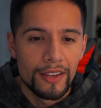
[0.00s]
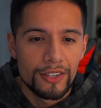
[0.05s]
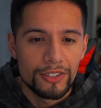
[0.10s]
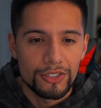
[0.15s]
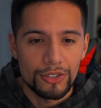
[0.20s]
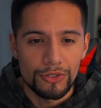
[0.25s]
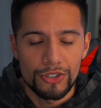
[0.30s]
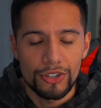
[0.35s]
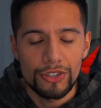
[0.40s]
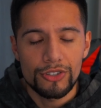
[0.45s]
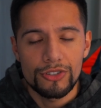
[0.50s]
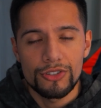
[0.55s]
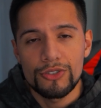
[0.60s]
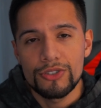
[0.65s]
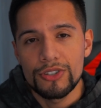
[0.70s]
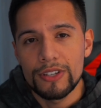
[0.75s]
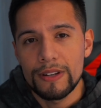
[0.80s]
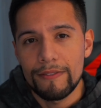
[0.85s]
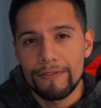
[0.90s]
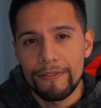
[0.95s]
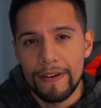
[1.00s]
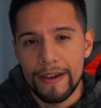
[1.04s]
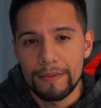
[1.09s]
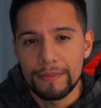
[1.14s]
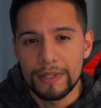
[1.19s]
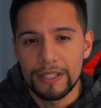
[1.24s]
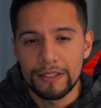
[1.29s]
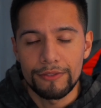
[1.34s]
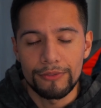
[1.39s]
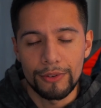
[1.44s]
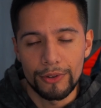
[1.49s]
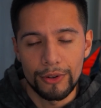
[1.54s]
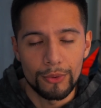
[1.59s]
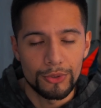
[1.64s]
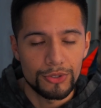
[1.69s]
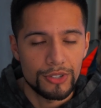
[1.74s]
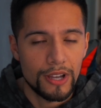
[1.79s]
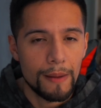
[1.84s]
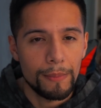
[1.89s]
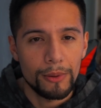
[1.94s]
So just using Amphetamine for
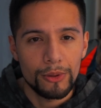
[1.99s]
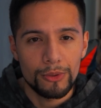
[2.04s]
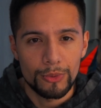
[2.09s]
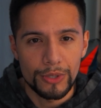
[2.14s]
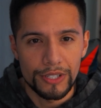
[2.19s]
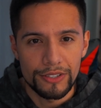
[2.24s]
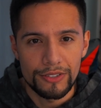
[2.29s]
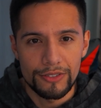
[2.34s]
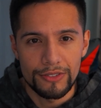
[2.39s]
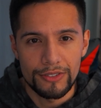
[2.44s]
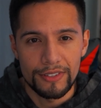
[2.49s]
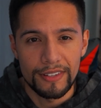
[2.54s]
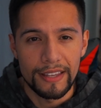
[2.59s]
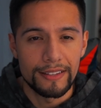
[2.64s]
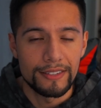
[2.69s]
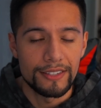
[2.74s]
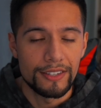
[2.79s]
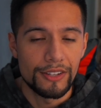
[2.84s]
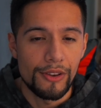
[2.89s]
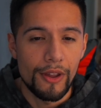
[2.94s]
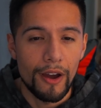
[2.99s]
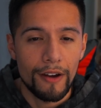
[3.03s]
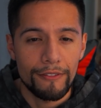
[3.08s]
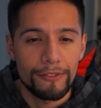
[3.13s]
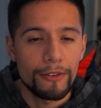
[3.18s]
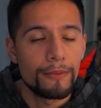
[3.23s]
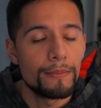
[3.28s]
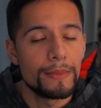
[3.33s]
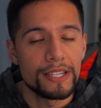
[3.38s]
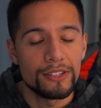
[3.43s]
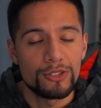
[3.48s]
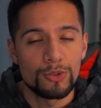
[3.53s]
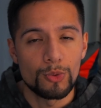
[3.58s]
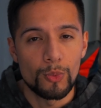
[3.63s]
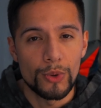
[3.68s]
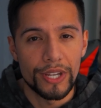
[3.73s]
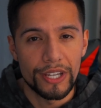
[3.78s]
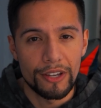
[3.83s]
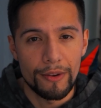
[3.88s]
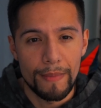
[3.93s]
those couple of reasons, it's enough for me to
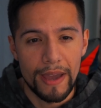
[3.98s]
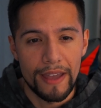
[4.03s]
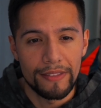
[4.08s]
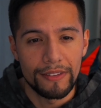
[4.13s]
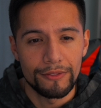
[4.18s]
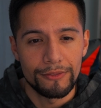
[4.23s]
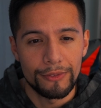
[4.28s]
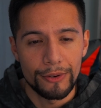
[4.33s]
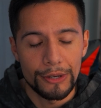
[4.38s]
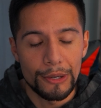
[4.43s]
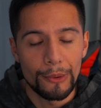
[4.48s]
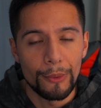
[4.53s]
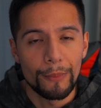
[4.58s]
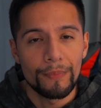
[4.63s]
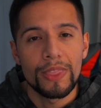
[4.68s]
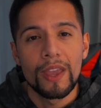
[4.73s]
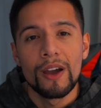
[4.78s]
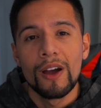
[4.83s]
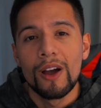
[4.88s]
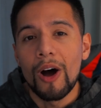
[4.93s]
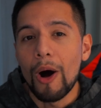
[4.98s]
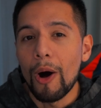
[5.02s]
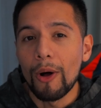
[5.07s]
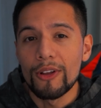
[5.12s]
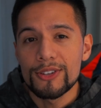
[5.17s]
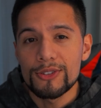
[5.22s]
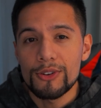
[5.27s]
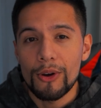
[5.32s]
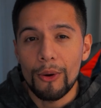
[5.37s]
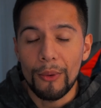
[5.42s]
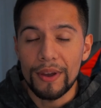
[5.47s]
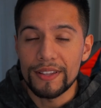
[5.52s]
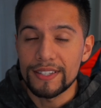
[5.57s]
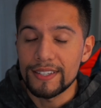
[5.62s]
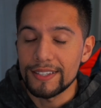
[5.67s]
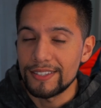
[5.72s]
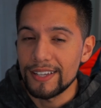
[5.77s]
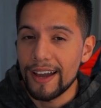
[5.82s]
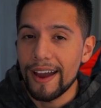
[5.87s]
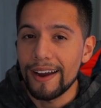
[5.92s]
recommend it for you. Also,
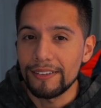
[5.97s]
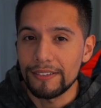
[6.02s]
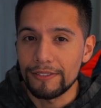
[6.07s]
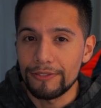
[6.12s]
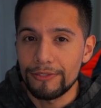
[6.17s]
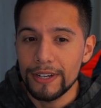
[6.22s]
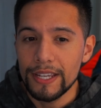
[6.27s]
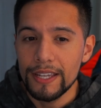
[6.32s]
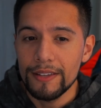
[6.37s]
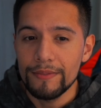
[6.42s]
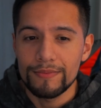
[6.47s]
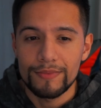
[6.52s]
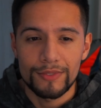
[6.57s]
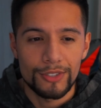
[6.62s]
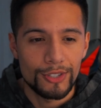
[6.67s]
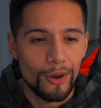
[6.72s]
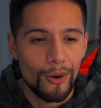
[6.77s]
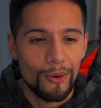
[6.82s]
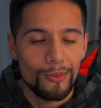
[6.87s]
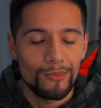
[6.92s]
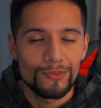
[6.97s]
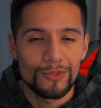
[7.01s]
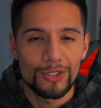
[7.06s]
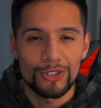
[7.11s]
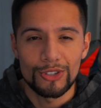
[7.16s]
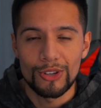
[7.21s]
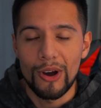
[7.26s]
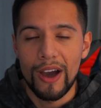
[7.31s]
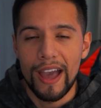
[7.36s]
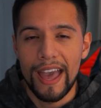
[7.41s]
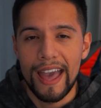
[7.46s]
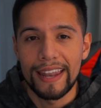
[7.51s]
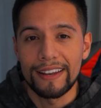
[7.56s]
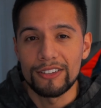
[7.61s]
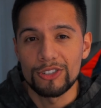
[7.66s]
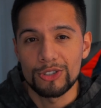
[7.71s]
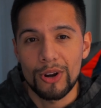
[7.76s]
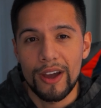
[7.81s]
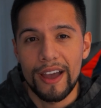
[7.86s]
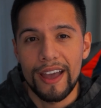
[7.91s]
it's entirely free, so just go ahead
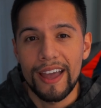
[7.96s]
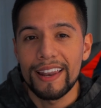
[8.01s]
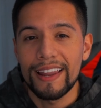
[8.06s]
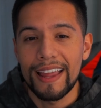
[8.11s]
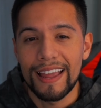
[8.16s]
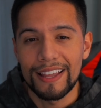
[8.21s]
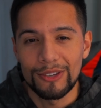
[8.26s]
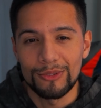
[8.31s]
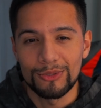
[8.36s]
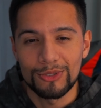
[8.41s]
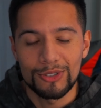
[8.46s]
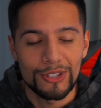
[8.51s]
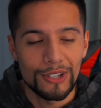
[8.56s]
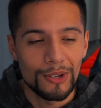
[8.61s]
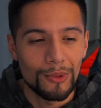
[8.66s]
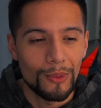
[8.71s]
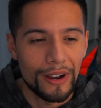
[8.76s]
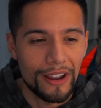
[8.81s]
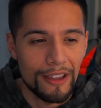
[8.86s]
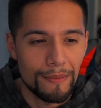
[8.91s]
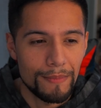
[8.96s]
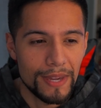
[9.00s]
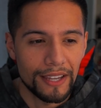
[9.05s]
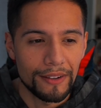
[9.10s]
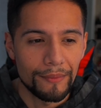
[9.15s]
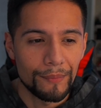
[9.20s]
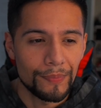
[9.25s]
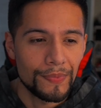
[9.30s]
and try it and you'll see what I mean.